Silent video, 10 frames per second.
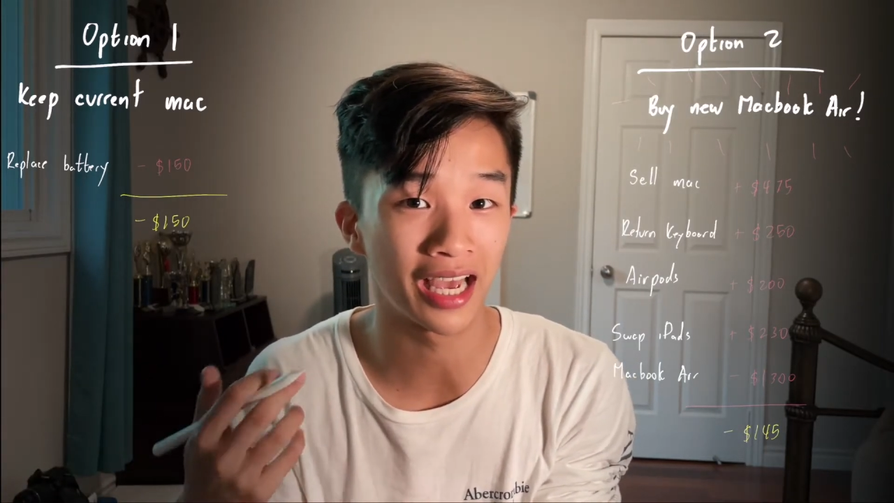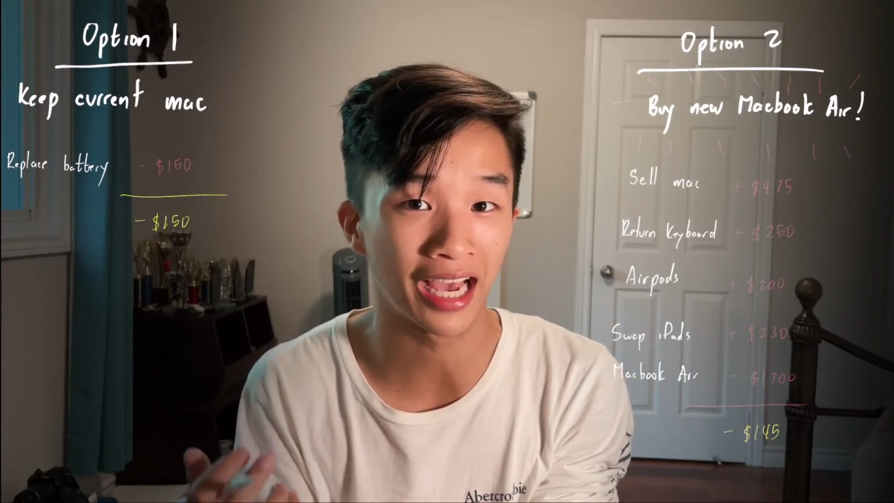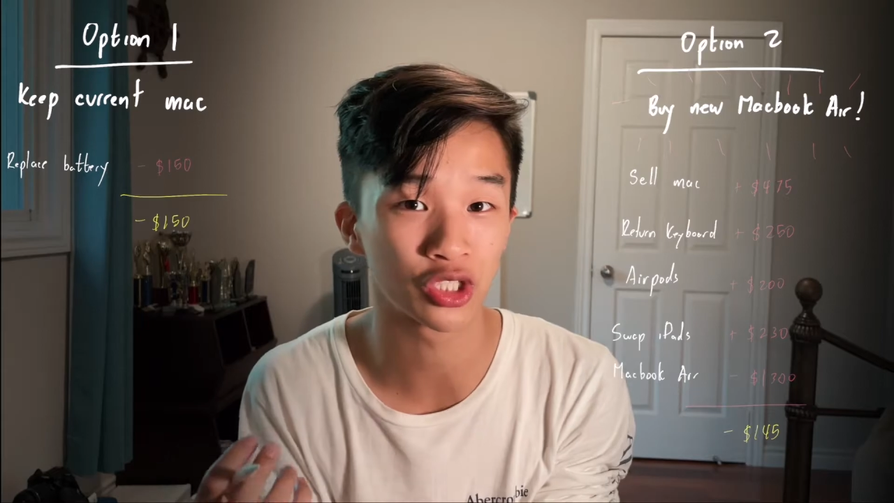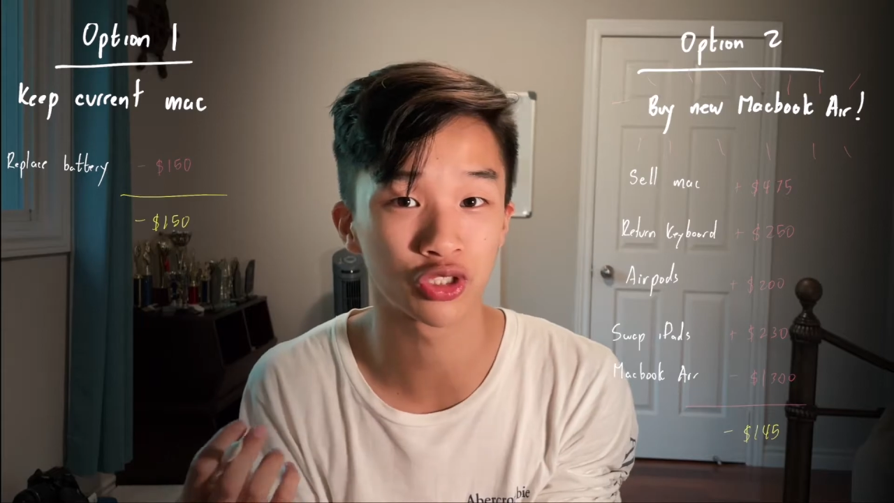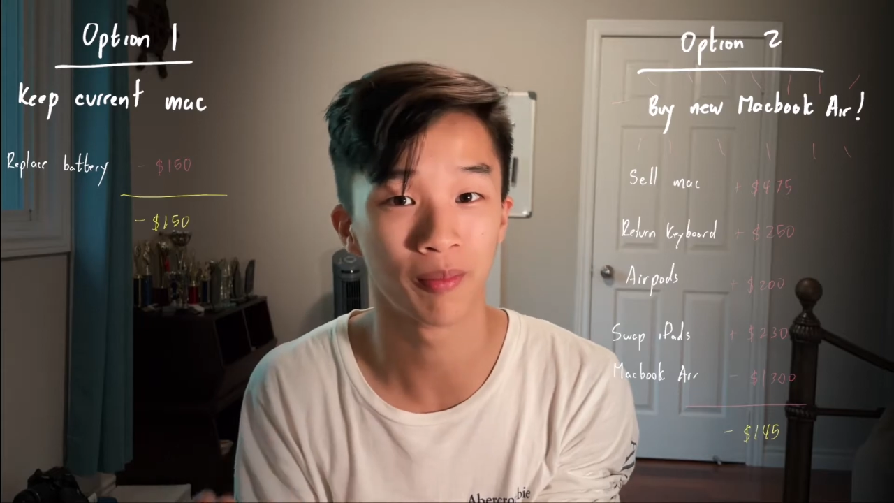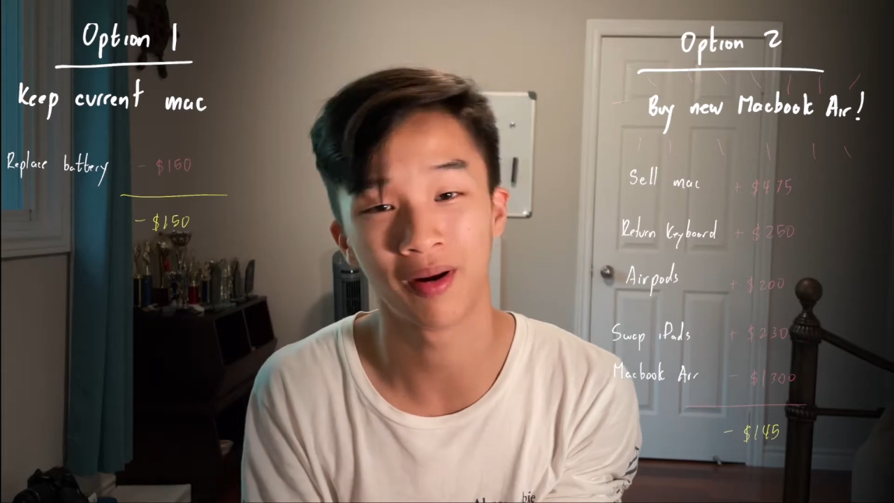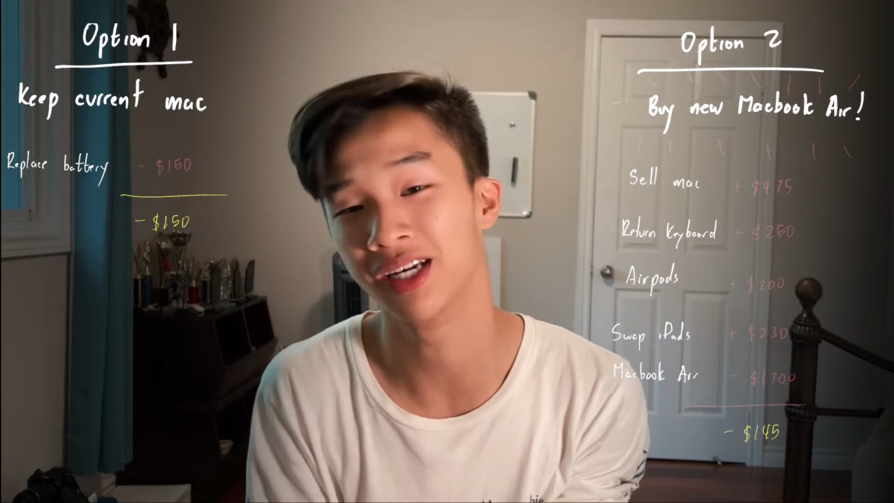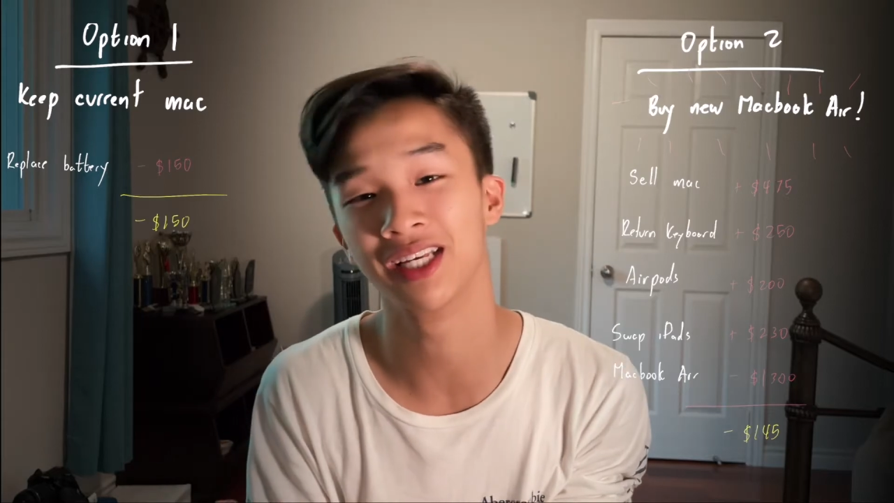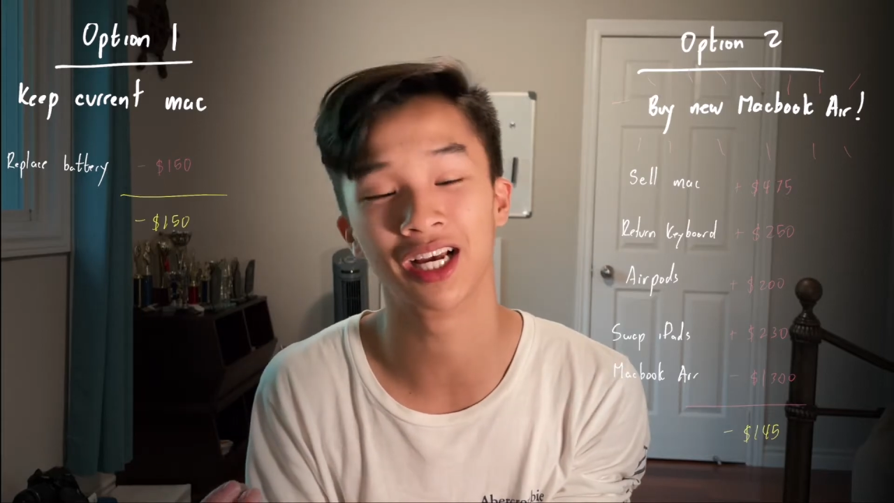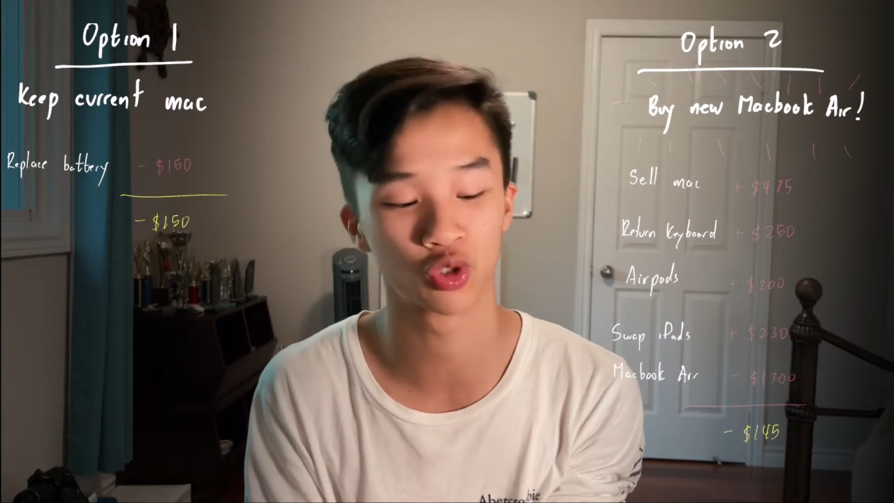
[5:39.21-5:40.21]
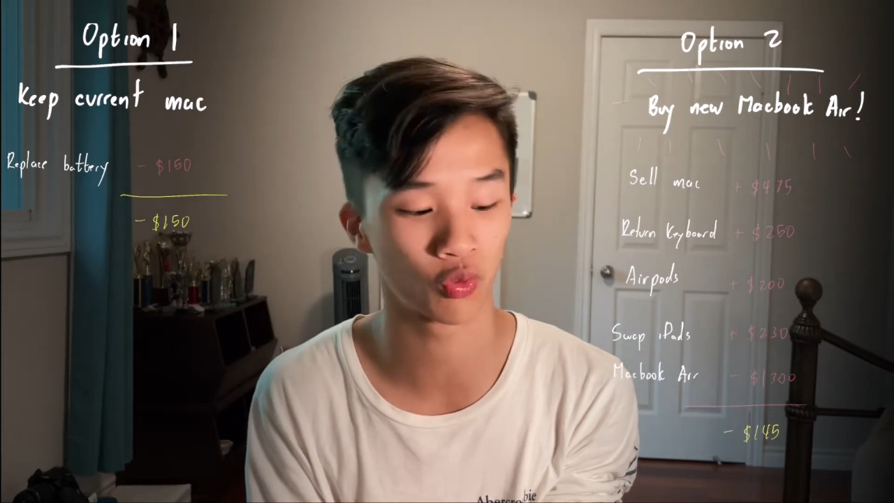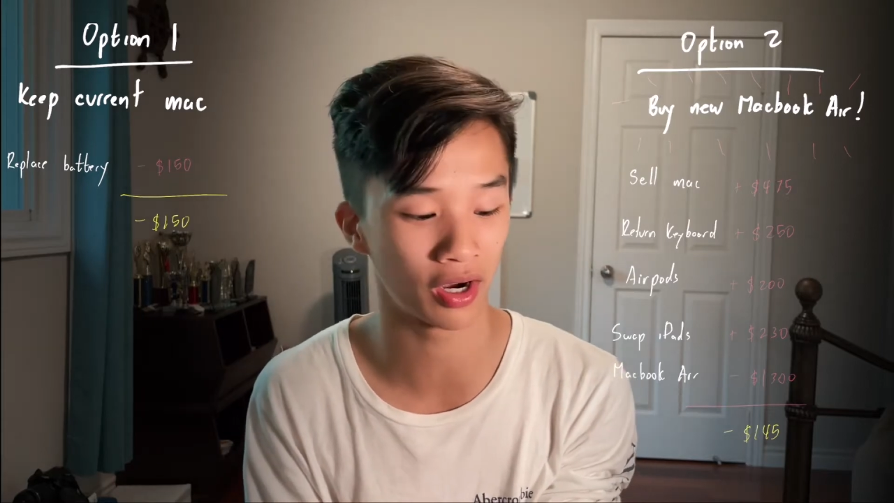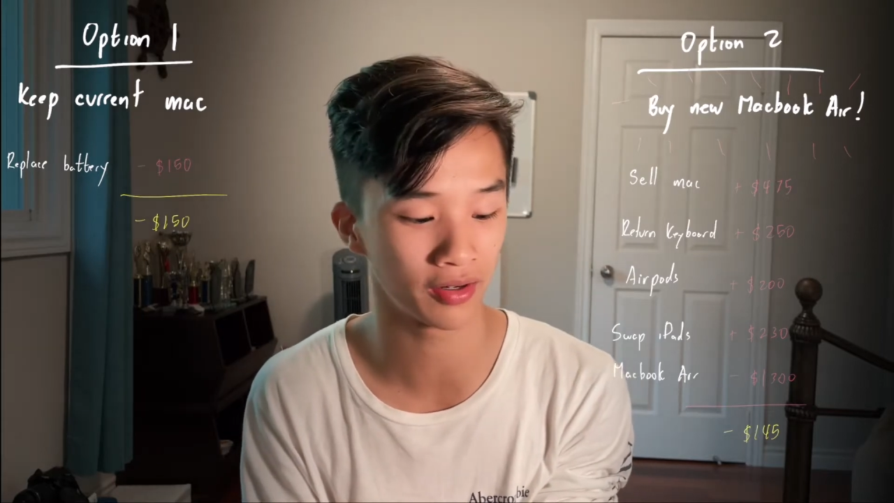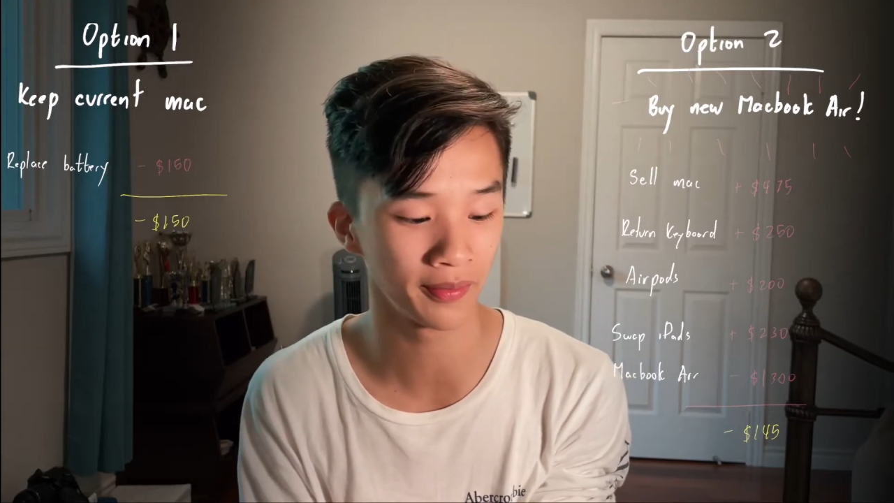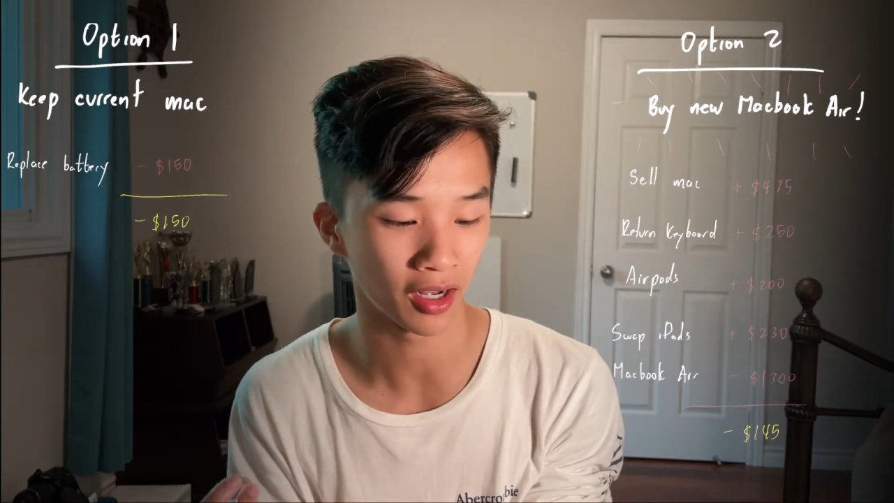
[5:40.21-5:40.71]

extra money as well.